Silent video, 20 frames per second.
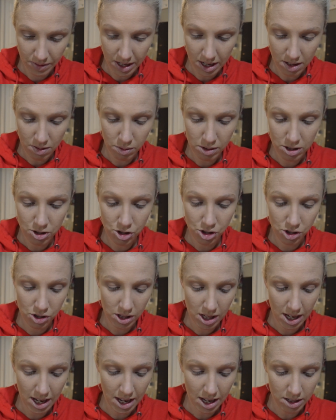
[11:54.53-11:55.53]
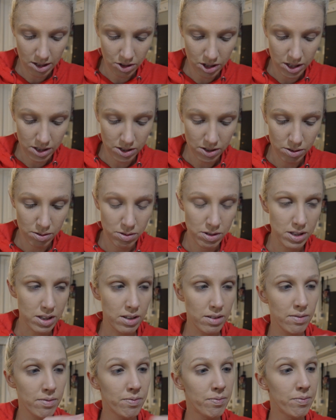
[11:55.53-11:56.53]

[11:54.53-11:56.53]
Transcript: I wish they had translucent.